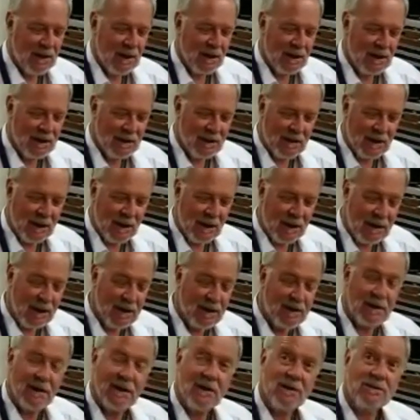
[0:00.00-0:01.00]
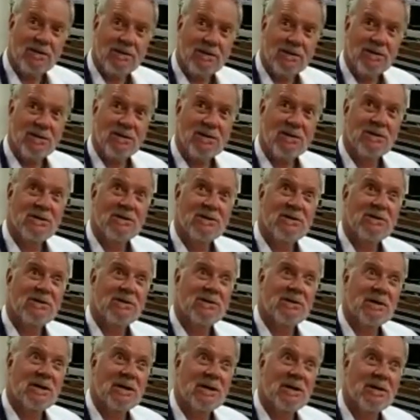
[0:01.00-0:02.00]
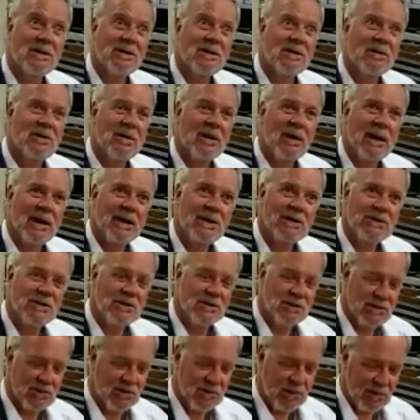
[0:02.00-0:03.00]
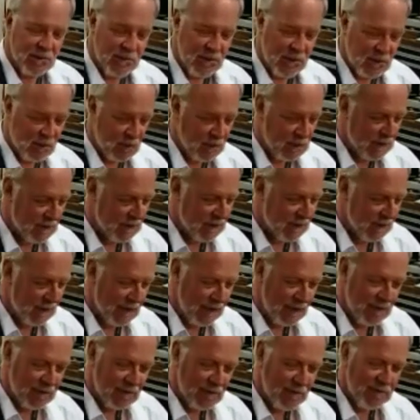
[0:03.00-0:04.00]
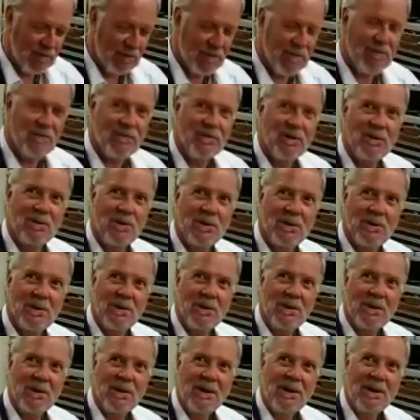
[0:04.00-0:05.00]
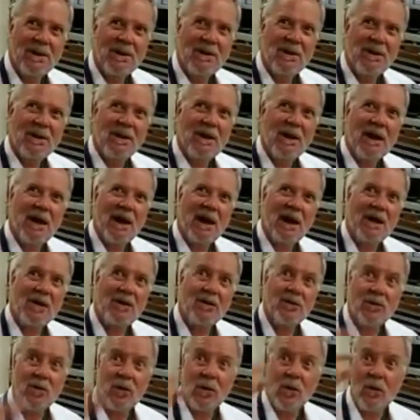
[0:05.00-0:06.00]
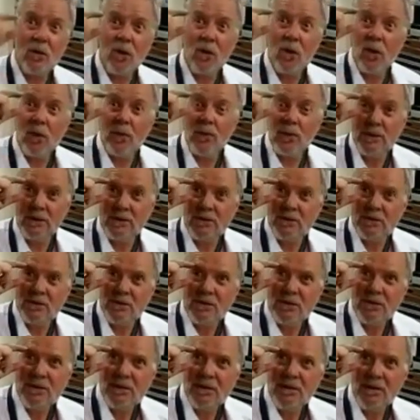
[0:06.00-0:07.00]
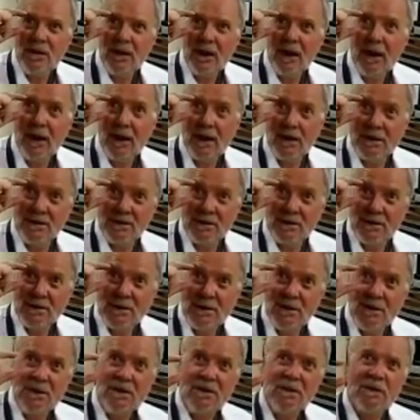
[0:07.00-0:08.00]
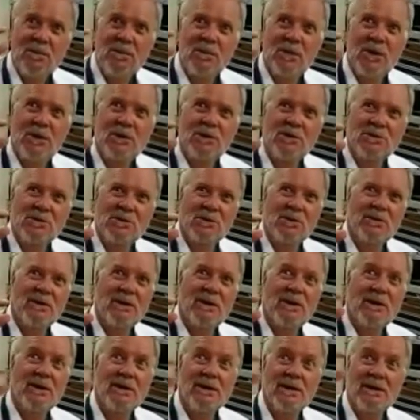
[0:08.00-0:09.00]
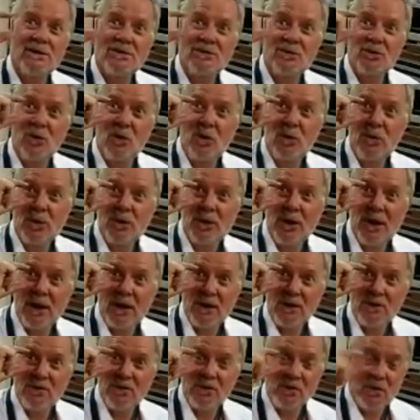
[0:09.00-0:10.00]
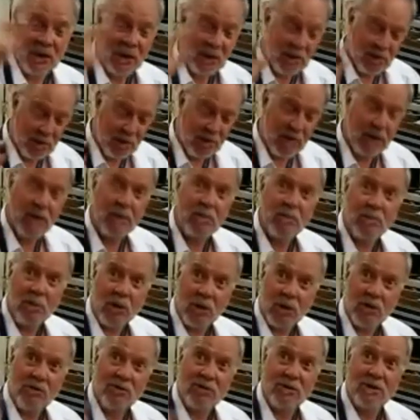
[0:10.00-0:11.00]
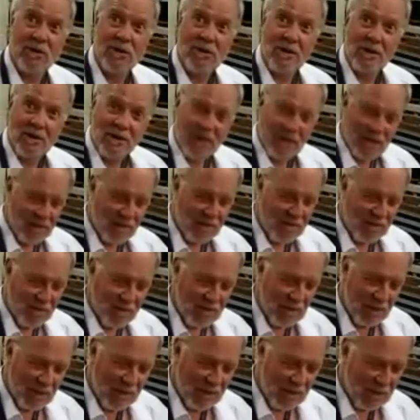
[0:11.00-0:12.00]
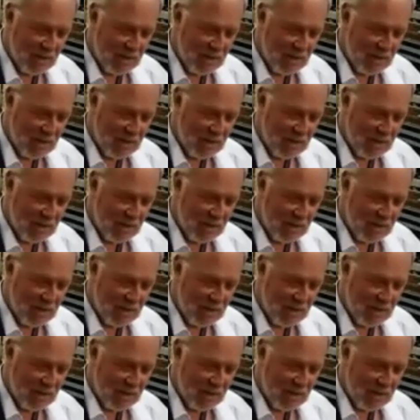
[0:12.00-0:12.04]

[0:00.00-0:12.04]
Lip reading: And I had interests in the relationships between the length of the femur and orbit height, because we recognized orbit height might be a proxy for the